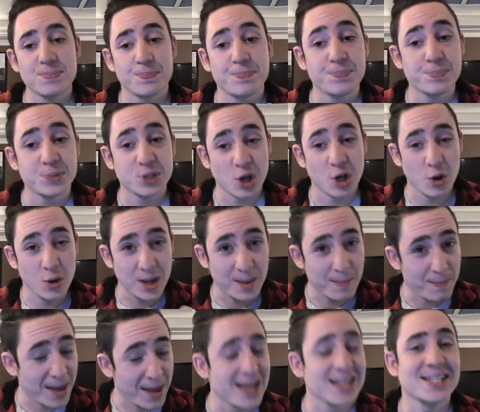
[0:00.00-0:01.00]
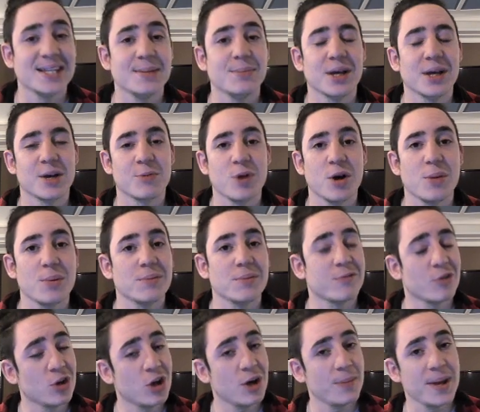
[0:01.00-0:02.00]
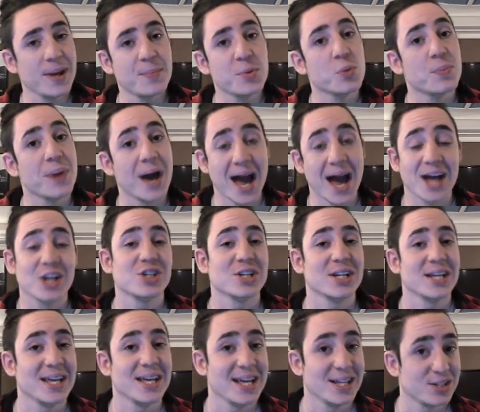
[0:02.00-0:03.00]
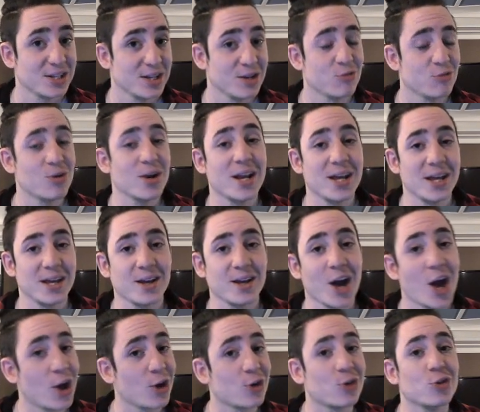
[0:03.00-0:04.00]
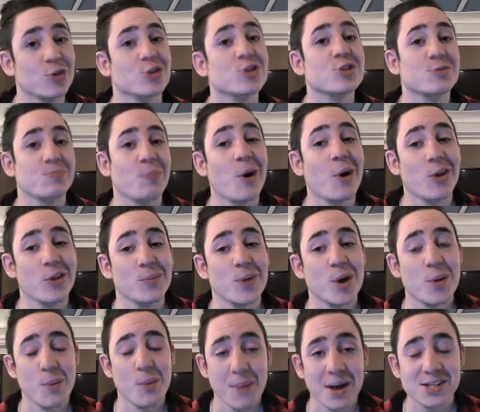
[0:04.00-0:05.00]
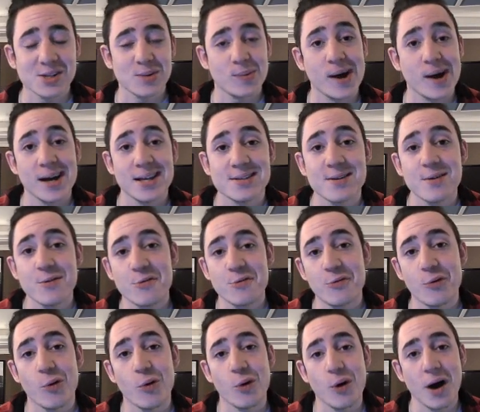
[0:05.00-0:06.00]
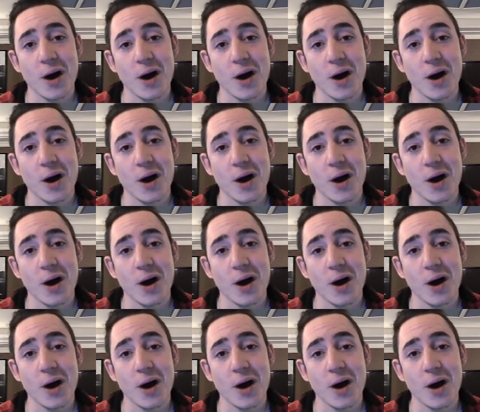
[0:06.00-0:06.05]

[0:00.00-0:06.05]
So it may seem like a problem for a lot of people, but actually it's in a really good spot at the moment meta-wise for